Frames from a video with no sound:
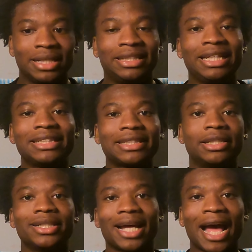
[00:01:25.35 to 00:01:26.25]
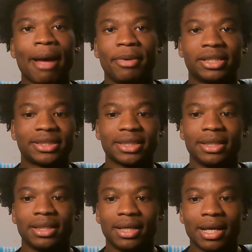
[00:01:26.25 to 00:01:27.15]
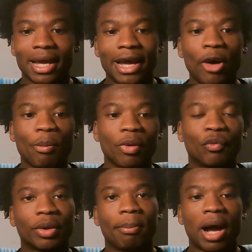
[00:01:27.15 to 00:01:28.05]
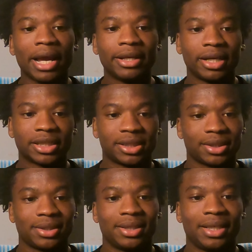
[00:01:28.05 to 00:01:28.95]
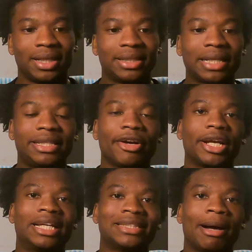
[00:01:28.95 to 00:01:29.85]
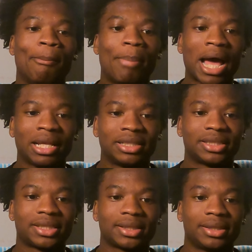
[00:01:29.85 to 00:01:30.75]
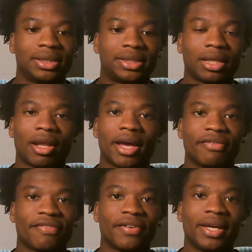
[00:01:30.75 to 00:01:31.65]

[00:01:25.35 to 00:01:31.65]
These good habits help remind us that there is a balance to life